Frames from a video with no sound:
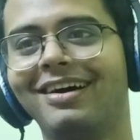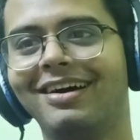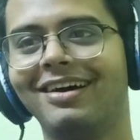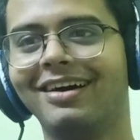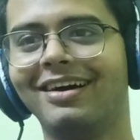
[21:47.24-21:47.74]

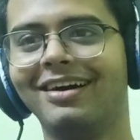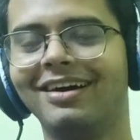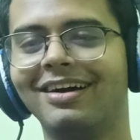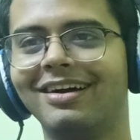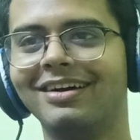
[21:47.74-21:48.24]

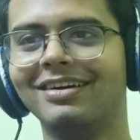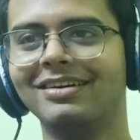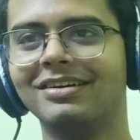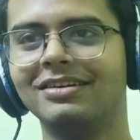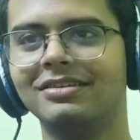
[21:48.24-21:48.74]

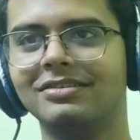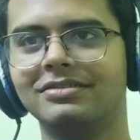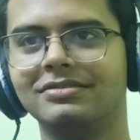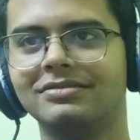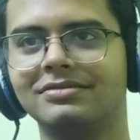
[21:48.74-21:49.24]

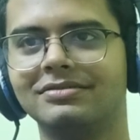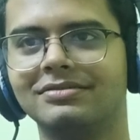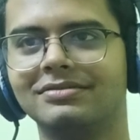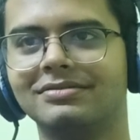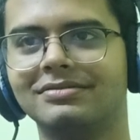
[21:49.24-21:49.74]

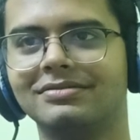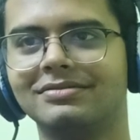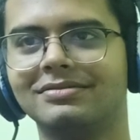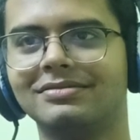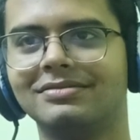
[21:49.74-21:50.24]

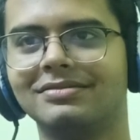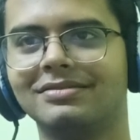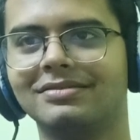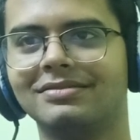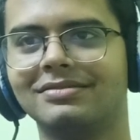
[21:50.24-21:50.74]

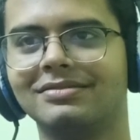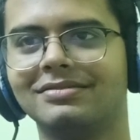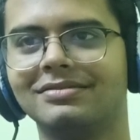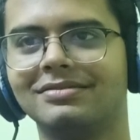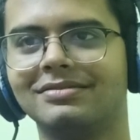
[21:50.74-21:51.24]

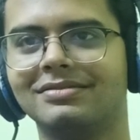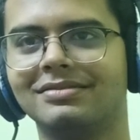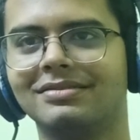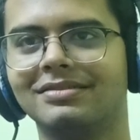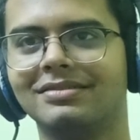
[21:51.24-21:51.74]

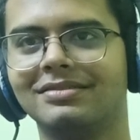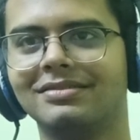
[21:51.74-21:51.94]
(no one is talking)